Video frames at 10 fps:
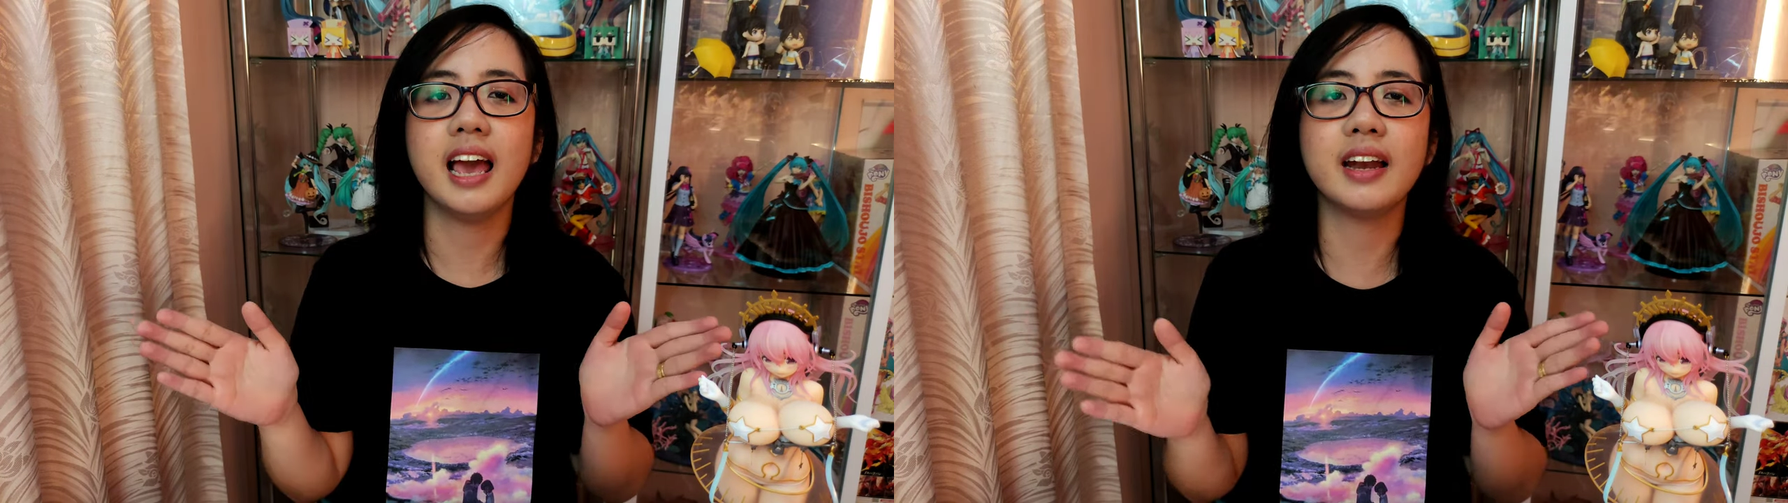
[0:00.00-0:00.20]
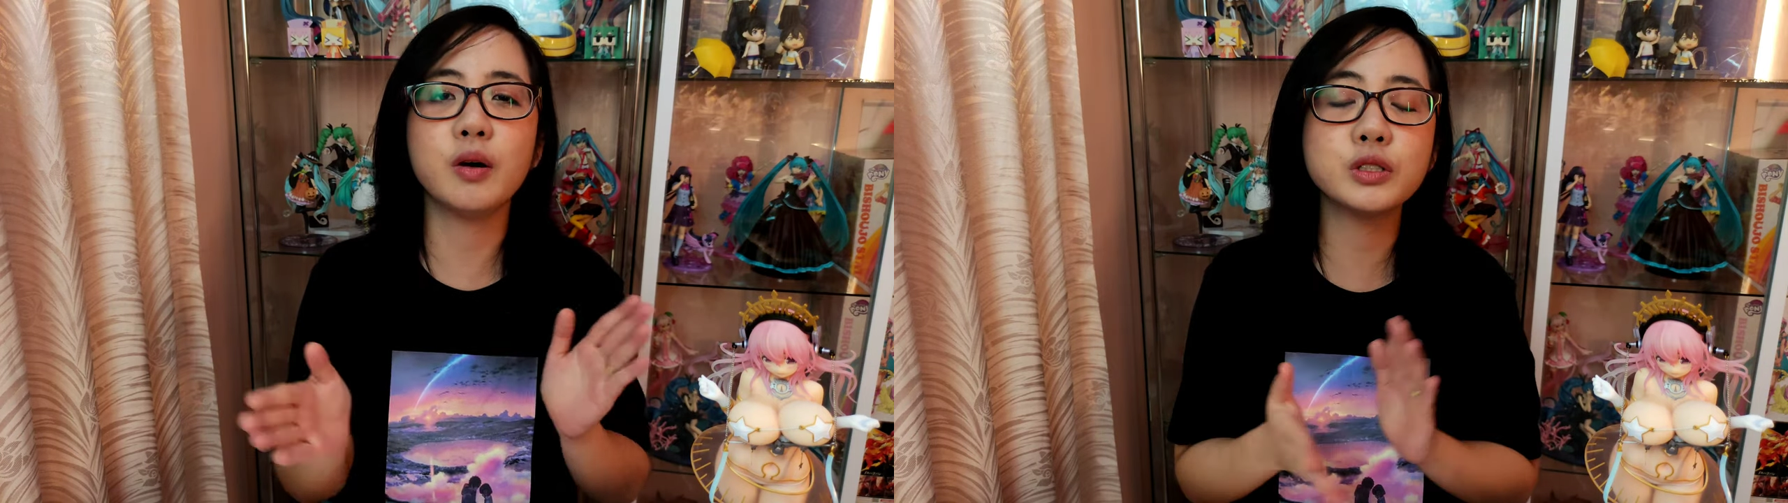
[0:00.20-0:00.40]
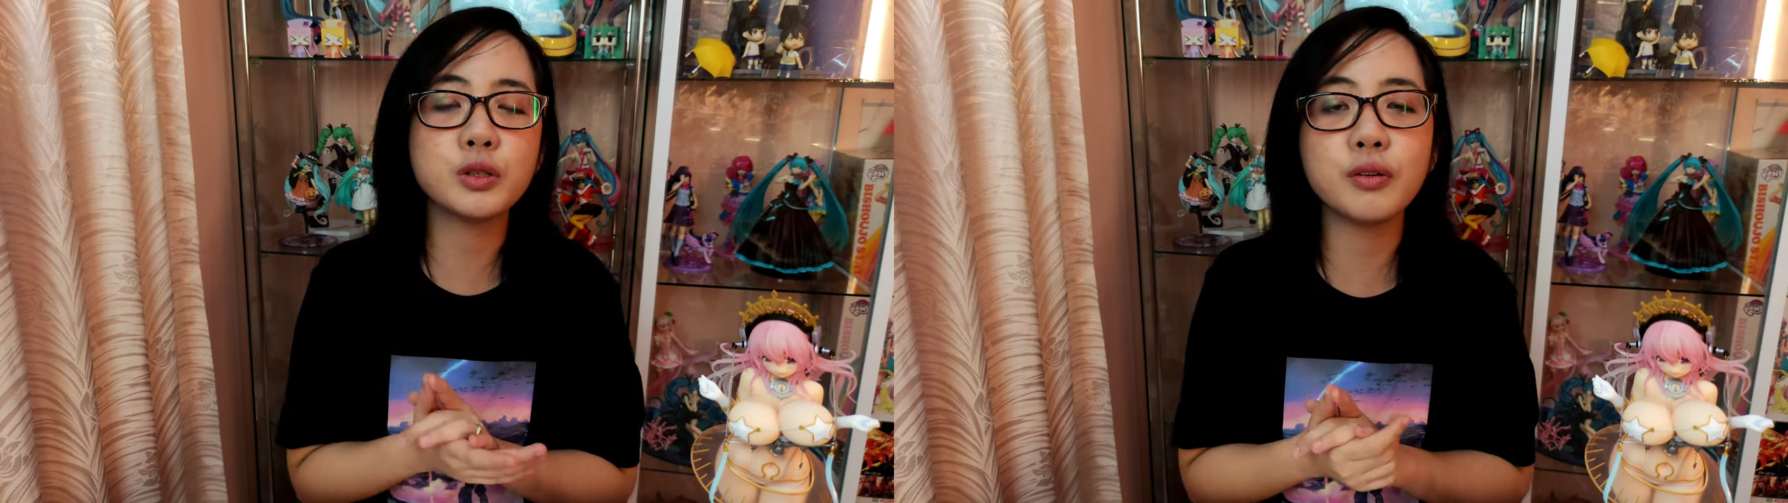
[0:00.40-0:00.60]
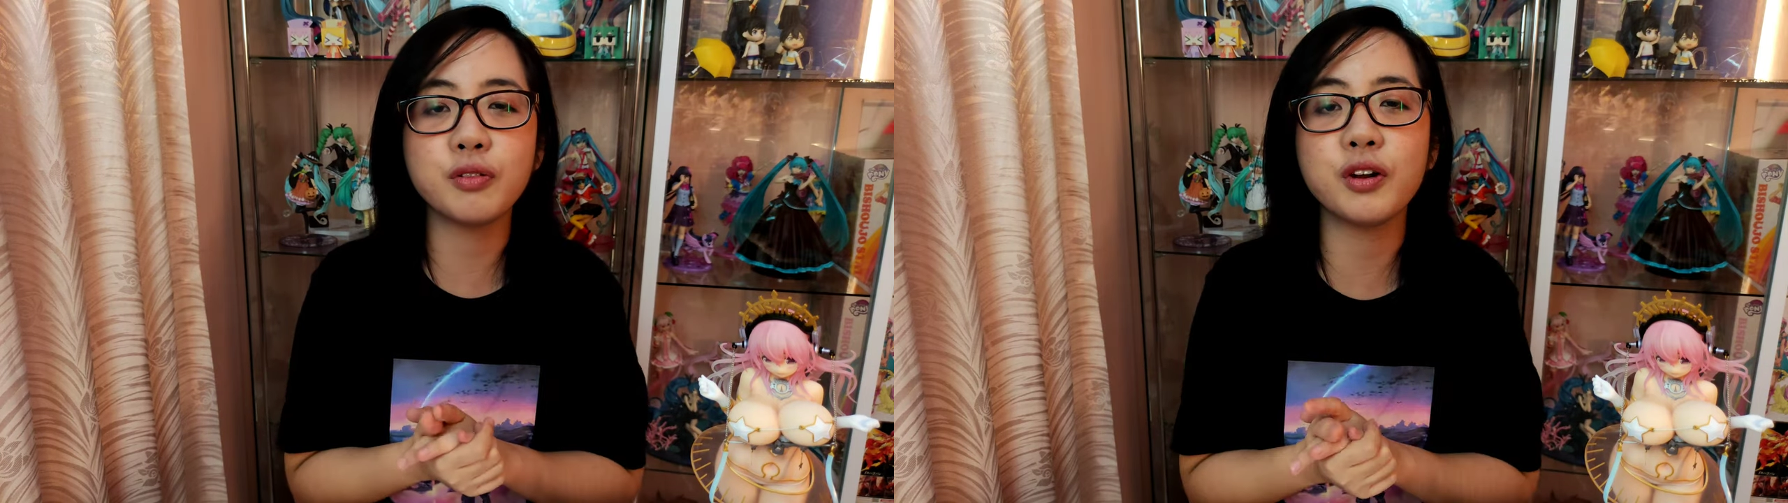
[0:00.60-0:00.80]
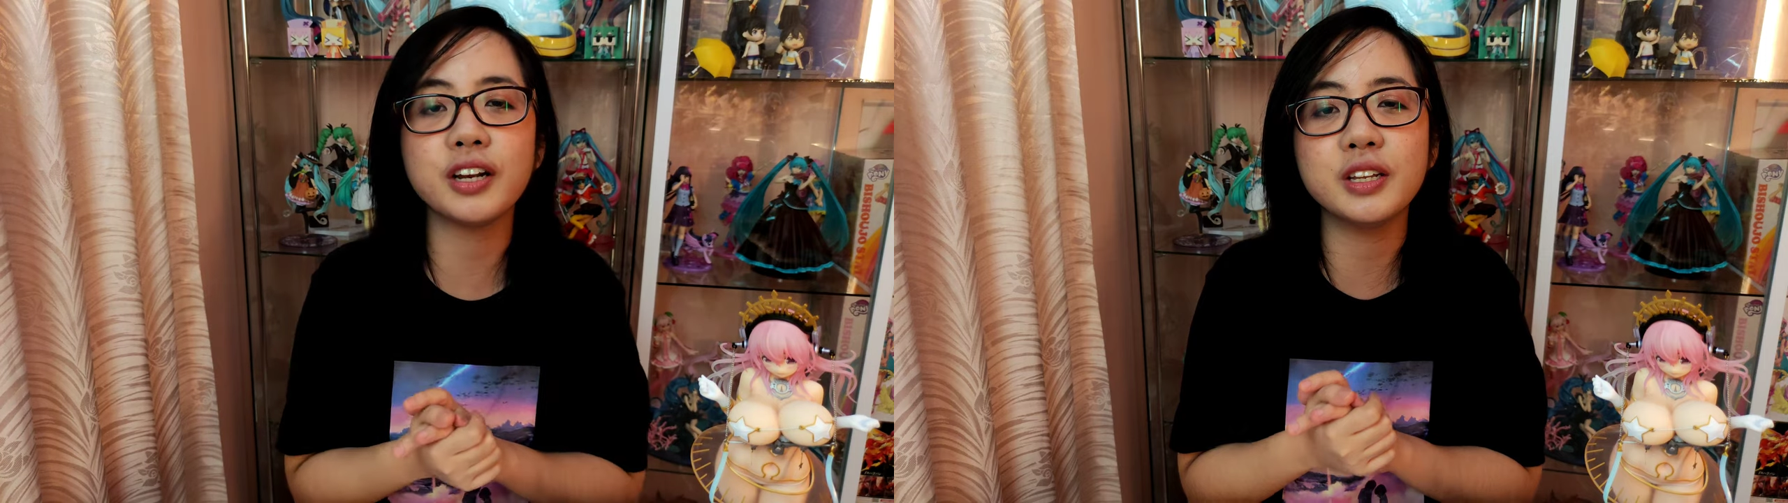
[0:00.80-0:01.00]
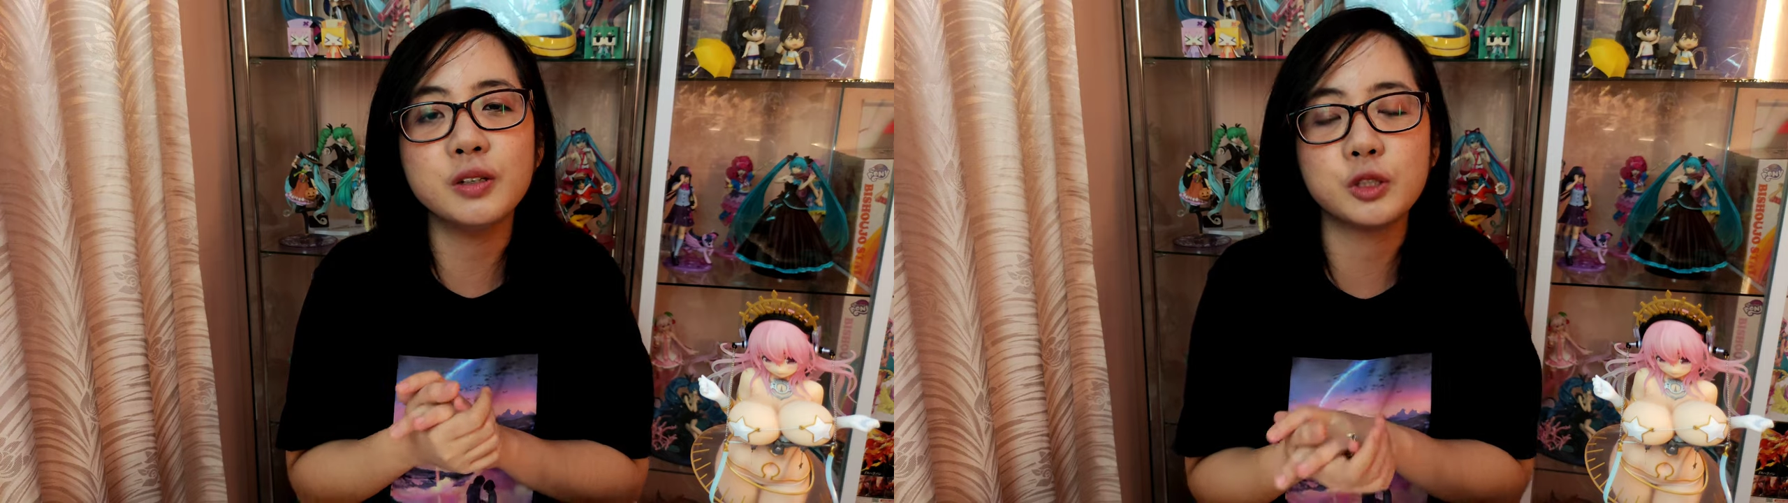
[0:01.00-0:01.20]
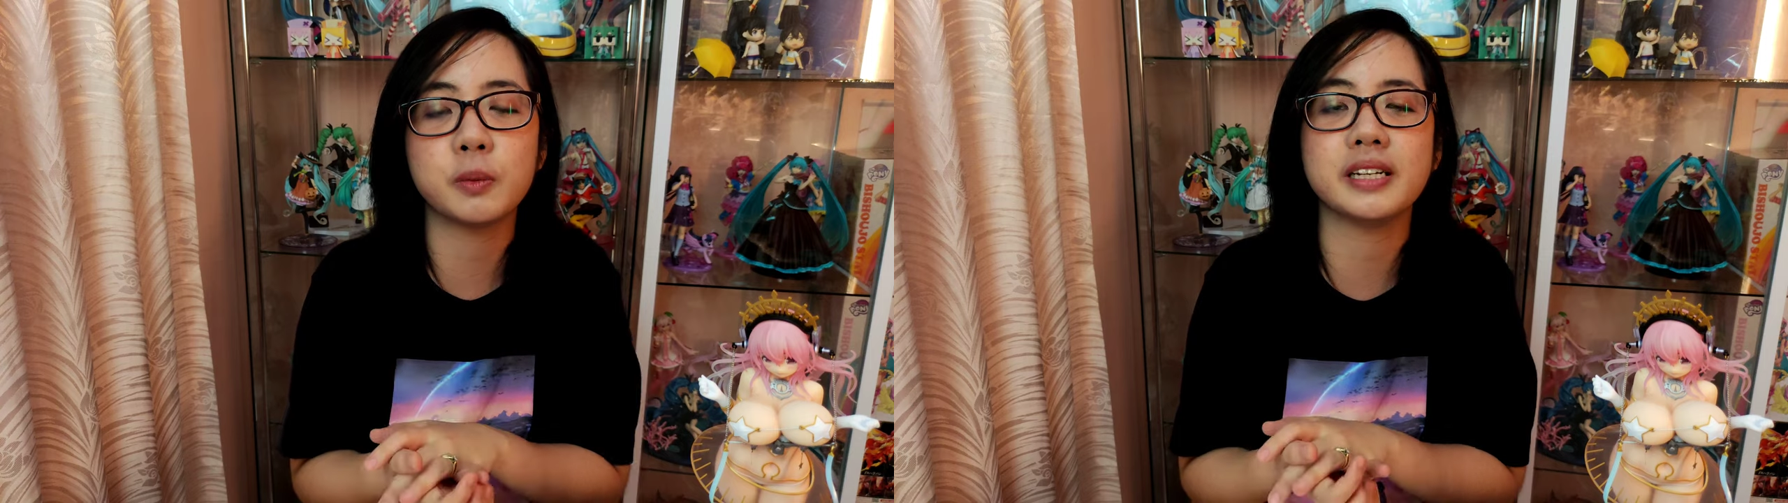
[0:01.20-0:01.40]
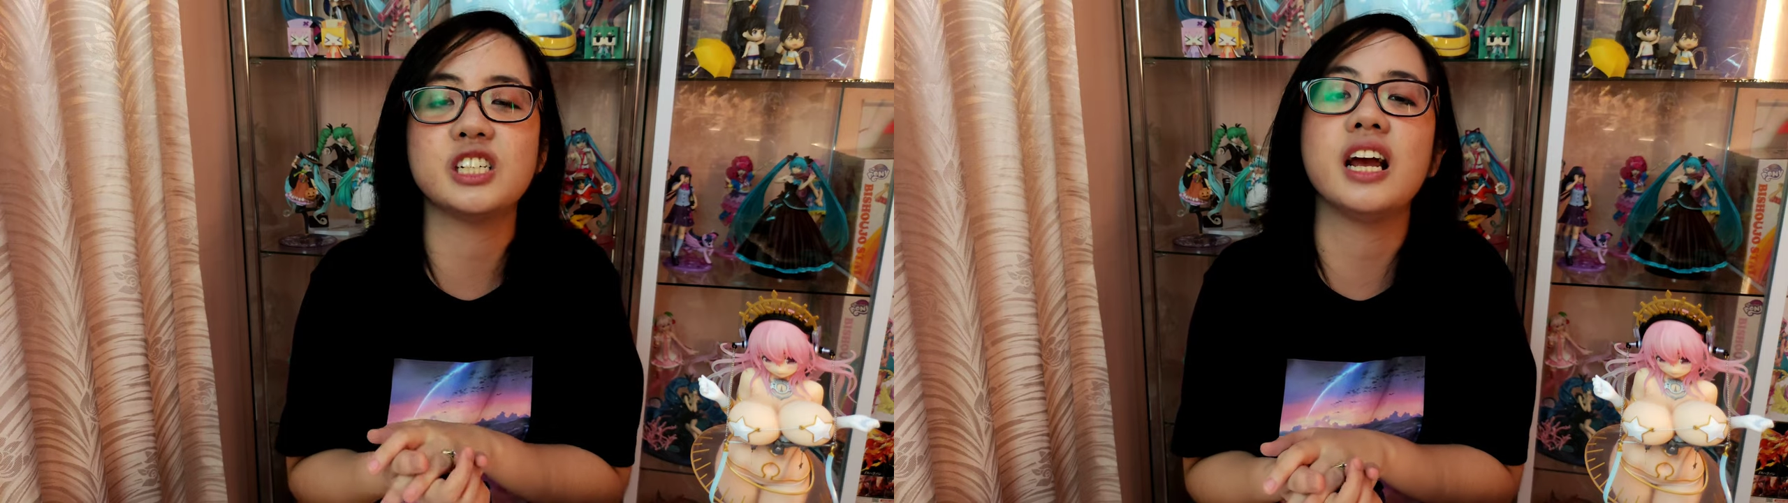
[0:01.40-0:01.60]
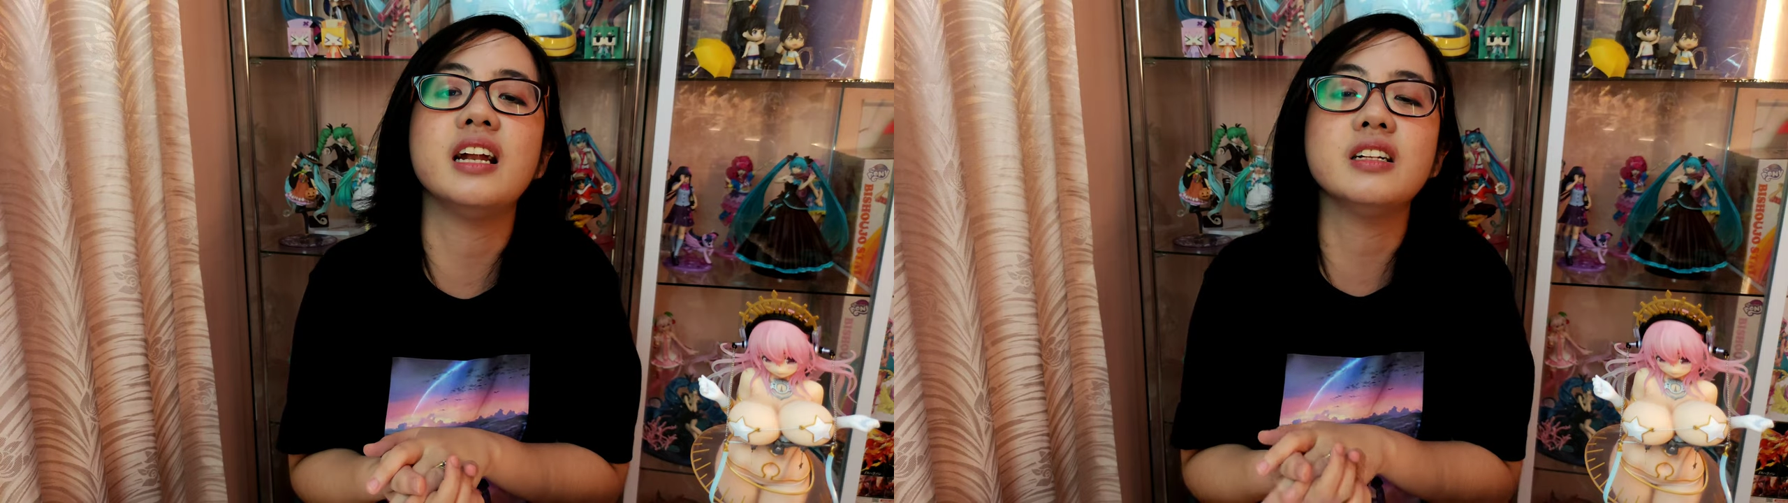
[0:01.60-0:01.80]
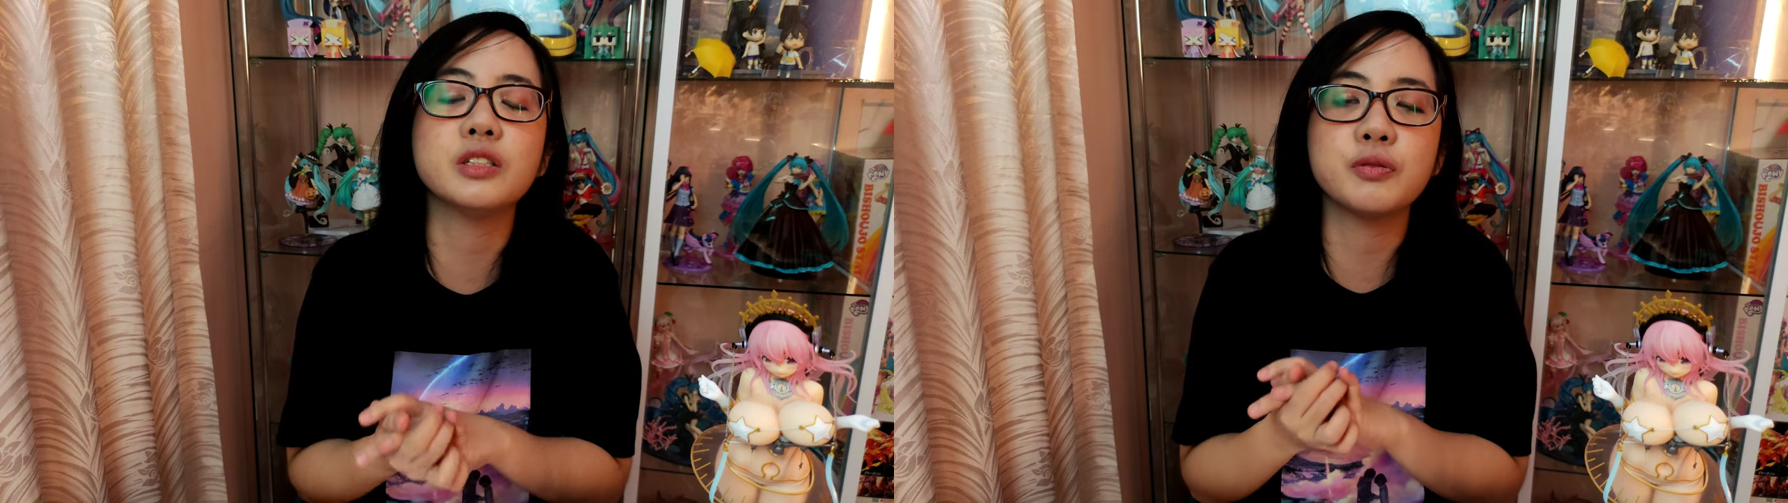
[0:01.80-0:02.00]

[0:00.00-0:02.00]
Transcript: And also, if you are new to my channel,